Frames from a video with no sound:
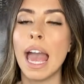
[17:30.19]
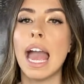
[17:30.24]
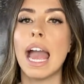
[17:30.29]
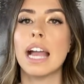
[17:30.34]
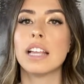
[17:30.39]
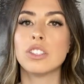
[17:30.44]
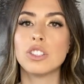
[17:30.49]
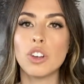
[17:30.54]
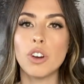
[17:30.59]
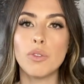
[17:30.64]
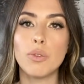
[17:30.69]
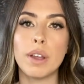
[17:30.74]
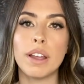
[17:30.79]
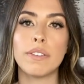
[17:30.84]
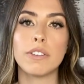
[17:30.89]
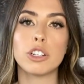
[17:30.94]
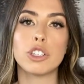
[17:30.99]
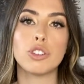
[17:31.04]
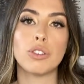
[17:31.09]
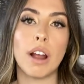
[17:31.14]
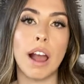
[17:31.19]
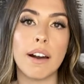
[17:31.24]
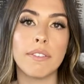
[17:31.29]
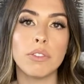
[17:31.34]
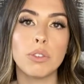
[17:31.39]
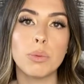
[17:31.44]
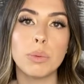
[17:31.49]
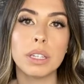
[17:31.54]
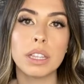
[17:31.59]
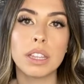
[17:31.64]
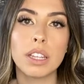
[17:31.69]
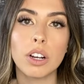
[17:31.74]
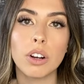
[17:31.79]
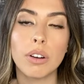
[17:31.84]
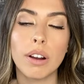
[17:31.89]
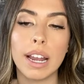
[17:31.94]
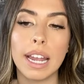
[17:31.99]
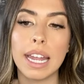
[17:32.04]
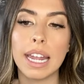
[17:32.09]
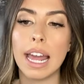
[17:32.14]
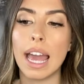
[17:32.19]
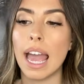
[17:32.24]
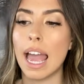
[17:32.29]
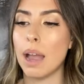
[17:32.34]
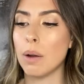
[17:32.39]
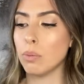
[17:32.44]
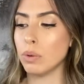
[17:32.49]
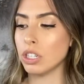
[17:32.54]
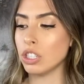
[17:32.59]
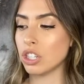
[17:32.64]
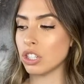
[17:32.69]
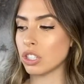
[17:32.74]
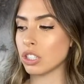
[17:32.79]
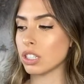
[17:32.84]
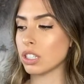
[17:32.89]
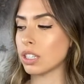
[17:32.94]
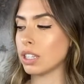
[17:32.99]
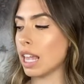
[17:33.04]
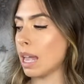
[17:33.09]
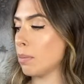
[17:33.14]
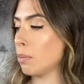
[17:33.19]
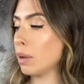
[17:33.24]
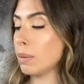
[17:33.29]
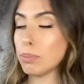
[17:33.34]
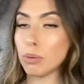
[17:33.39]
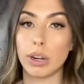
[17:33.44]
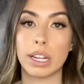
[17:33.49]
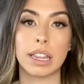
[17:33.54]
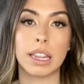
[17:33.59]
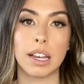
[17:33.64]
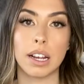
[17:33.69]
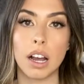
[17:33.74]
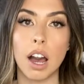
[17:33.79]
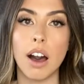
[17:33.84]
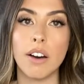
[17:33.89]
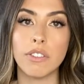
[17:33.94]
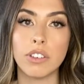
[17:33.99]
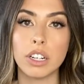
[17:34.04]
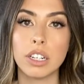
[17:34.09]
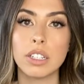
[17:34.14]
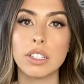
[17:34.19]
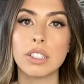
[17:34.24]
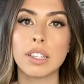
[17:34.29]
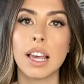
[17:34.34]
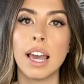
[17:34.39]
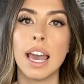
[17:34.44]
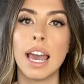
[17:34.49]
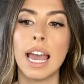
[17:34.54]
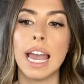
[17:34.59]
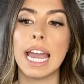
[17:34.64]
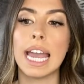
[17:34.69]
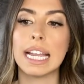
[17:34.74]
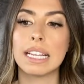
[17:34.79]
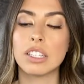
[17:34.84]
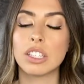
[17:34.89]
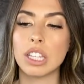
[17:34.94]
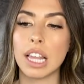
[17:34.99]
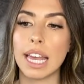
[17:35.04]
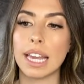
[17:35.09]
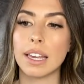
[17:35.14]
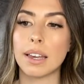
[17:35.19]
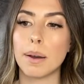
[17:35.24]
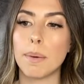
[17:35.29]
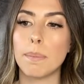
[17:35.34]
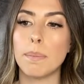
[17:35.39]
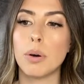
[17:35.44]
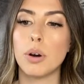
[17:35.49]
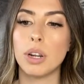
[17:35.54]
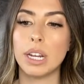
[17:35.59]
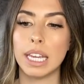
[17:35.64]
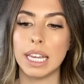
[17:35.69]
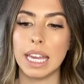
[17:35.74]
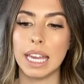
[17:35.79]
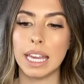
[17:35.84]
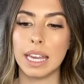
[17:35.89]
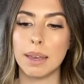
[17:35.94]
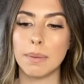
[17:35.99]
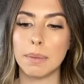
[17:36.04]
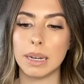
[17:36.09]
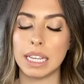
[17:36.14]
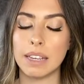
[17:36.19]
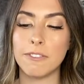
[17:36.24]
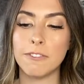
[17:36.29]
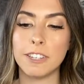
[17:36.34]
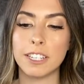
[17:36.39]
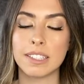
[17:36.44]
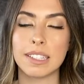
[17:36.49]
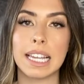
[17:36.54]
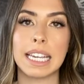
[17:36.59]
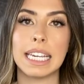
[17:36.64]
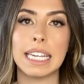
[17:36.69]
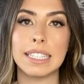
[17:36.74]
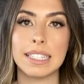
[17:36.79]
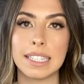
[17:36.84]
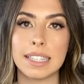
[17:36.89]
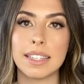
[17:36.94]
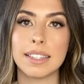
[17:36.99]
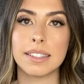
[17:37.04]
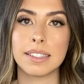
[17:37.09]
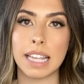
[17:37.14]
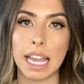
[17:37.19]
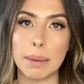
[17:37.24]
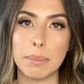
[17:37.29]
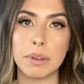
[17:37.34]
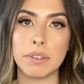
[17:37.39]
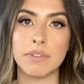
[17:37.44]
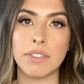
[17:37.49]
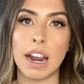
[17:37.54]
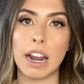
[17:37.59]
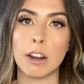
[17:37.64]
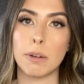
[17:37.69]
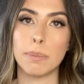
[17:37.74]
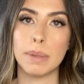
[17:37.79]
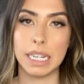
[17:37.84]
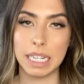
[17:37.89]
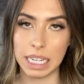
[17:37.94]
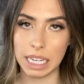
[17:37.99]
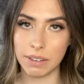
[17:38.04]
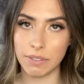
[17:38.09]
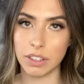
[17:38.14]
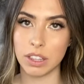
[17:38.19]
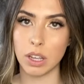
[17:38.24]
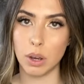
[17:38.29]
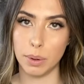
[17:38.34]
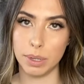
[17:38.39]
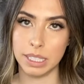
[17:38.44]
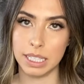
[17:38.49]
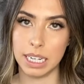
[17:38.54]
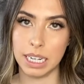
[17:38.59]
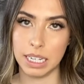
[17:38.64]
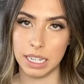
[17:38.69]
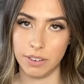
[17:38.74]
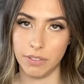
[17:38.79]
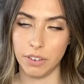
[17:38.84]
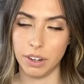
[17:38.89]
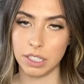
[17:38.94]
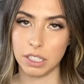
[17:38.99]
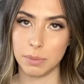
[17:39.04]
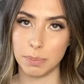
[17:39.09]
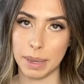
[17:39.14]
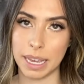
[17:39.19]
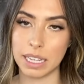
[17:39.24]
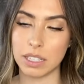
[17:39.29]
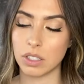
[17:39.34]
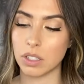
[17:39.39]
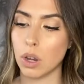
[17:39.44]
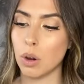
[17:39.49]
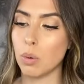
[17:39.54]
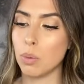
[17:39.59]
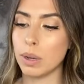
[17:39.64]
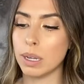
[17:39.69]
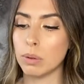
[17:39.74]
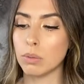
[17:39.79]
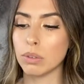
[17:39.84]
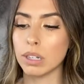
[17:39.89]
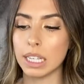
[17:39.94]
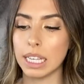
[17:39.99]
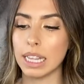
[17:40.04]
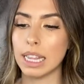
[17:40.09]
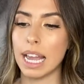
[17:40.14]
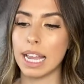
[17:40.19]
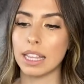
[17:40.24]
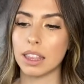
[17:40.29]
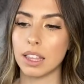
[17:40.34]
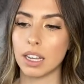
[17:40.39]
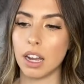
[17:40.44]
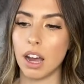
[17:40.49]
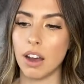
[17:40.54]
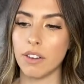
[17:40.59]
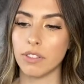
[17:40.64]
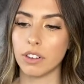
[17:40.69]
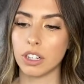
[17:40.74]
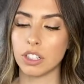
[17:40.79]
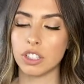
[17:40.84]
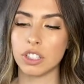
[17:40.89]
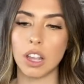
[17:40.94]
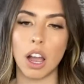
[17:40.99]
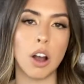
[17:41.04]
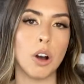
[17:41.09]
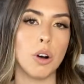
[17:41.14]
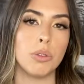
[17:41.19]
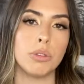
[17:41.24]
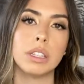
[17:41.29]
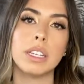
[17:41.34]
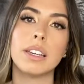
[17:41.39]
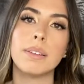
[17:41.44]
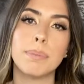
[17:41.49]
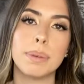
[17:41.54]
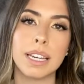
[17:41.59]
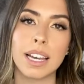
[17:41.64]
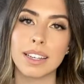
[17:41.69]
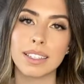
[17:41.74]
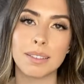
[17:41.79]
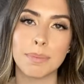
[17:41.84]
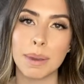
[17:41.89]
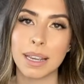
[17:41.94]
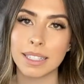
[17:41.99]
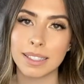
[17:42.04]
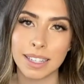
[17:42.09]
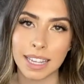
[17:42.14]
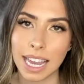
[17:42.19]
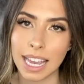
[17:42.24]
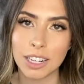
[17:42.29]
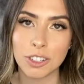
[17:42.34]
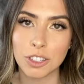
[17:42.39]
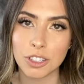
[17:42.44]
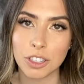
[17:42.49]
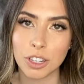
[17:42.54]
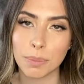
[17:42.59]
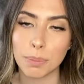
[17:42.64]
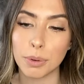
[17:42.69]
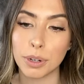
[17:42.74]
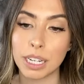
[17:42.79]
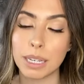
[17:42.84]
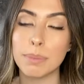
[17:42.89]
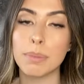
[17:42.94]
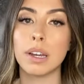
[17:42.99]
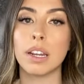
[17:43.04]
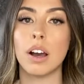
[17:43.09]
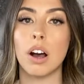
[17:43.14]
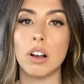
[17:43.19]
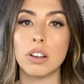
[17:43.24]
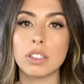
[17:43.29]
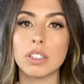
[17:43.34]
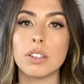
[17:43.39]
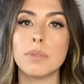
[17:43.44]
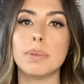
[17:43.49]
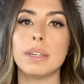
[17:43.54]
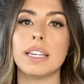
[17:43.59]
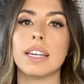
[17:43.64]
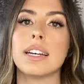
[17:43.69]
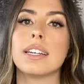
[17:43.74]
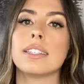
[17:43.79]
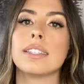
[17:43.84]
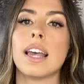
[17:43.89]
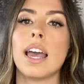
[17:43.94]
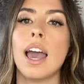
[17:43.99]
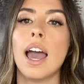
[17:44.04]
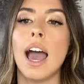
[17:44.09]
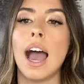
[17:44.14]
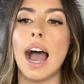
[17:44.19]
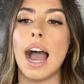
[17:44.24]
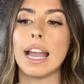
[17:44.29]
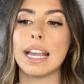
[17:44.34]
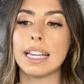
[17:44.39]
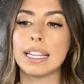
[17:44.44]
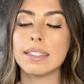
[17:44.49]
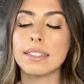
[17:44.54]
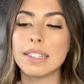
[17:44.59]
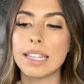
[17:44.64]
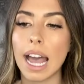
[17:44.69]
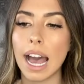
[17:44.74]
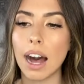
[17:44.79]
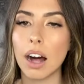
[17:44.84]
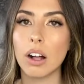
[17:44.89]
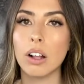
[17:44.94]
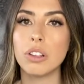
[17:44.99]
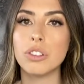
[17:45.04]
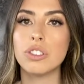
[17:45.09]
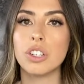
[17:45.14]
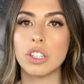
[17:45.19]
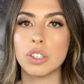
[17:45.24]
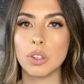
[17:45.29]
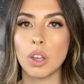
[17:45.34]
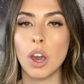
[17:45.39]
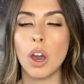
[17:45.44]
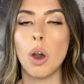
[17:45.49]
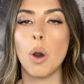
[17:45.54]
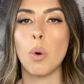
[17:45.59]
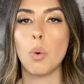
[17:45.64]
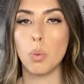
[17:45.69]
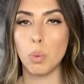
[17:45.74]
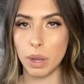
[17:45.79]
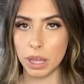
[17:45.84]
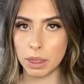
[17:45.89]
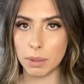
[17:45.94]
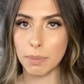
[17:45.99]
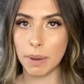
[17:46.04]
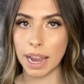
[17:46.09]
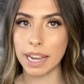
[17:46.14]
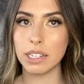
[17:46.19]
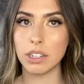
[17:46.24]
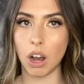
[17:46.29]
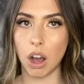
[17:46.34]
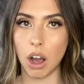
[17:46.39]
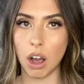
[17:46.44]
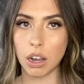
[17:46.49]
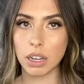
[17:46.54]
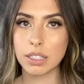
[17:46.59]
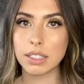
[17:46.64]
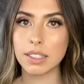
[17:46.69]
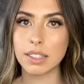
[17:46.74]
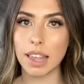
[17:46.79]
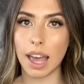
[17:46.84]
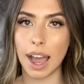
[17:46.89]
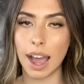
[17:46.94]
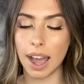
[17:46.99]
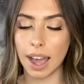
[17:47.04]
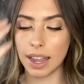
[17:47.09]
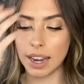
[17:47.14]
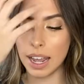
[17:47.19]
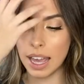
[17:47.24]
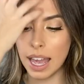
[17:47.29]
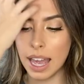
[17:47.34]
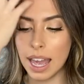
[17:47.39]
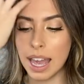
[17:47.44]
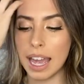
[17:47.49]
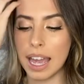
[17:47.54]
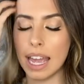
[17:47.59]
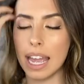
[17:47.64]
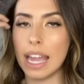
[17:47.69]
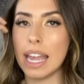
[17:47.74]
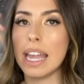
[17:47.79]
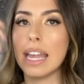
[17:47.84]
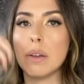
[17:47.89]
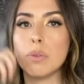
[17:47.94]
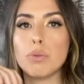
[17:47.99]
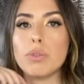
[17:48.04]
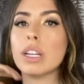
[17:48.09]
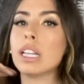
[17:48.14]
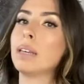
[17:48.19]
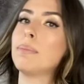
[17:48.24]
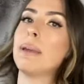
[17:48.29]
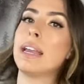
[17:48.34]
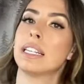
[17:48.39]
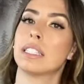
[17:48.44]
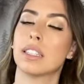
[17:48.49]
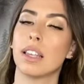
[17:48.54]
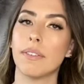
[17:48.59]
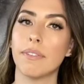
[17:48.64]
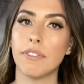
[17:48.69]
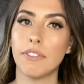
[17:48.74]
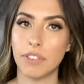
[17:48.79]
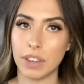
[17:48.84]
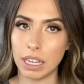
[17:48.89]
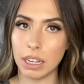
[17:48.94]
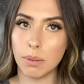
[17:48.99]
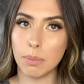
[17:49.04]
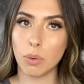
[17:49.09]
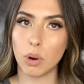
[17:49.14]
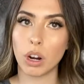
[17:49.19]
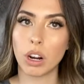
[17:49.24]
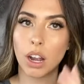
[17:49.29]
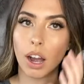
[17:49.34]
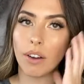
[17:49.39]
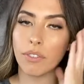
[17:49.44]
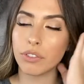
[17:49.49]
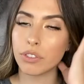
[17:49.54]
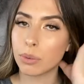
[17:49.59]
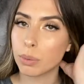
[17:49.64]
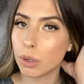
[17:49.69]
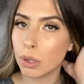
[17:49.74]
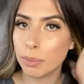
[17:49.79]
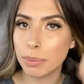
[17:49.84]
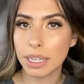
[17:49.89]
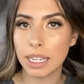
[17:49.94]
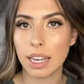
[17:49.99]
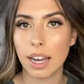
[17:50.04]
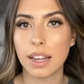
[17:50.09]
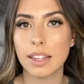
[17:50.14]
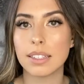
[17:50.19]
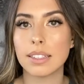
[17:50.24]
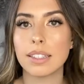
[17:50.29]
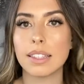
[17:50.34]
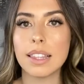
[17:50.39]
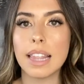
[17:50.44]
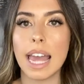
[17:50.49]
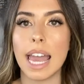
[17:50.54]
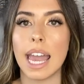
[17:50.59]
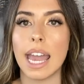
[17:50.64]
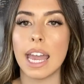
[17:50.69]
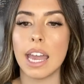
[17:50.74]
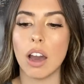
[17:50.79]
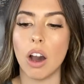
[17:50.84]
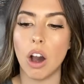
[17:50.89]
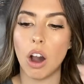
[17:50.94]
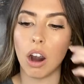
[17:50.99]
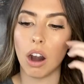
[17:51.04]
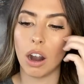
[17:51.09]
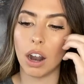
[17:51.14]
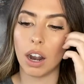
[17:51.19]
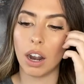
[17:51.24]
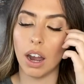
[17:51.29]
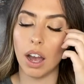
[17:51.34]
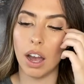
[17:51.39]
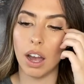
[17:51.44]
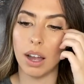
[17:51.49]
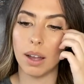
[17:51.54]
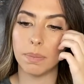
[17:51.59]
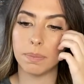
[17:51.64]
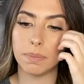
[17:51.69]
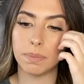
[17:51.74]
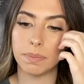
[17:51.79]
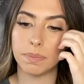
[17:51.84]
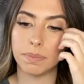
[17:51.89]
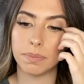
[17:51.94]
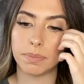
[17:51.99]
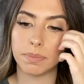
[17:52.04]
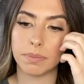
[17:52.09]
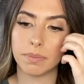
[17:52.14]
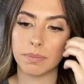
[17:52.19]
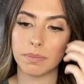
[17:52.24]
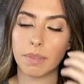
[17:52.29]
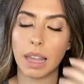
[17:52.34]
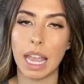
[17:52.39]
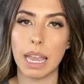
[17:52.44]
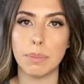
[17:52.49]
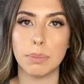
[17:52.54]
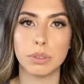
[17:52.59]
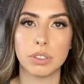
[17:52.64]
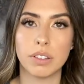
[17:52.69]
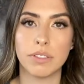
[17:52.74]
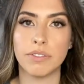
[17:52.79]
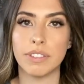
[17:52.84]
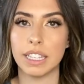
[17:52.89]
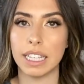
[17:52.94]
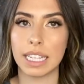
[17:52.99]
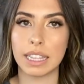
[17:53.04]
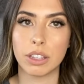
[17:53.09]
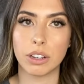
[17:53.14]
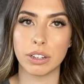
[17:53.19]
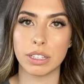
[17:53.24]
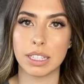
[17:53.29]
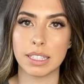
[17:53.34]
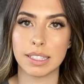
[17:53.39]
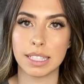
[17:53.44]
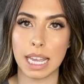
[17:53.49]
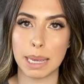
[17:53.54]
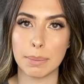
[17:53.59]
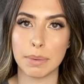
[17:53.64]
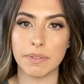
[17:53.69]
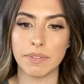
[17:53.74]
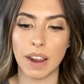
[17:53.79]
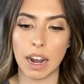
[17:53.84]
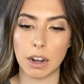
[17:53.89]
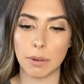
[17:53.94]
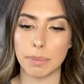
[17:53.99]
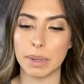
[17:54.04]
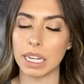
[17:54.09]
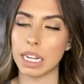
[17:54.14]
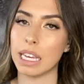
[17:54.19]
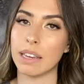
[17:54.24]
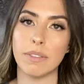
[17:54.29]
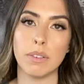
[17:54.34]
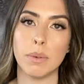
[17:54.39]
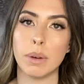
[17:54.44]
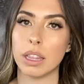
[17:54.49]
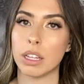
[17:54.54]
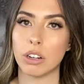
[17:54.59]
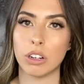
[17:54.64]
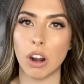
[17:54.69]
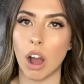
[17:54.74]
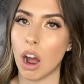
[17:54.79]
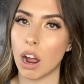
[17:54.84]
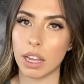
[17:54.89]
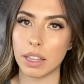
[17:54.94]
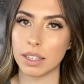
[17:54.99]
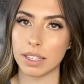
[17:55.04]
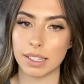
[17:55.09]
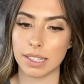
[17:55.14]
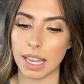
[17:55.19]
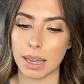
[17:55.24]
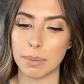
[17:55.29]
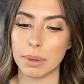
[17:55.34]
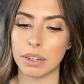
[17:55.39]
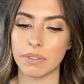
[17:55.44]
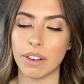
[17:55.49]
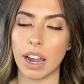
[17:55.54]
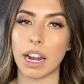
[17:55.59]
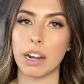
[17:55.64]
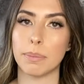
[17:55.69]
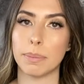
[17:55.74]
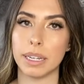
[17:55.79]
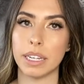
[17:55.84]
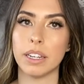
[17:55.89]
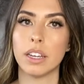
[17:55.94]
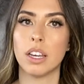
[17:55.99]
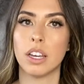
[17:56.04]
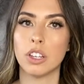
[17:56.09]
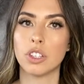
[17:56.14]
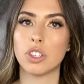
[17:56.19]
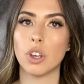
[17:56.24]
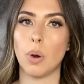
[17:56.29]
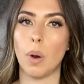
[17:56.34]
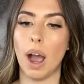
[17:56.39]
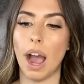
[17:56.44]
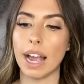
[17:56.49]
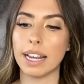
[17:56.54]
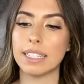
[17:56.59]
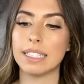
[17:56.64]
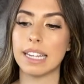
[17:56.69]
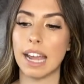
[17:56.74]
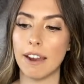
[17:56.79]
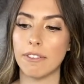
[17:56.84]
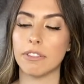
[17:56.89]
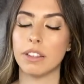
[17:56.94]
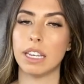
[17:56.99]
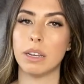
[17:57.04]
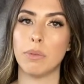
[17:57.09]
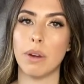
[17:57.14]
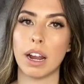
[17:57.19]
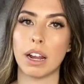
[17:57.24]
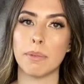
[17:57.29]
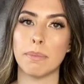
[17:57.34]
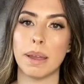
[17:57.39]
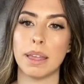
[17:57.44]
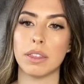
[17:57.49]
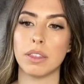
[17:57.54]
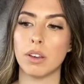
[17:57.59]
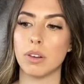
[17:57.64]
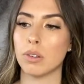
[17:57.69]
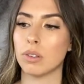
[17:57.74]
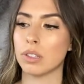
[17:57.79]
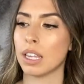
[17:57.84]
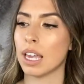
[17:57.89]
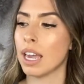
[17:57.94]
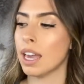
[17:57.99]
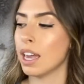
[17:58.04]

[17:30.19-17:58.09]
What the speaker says: And so if we ever travel with the crate and we bring the covers, it's like putting him, and he feels like he's in the same environment even though he's in a different space. So we really like the covers, not only because it makes the cages look pretty, but also because I can tell just with my dogs that it really makes them feel more comfortable, because they are able to feel like they're in the same environment even when they're not in the same environment. So I definitely recommend those.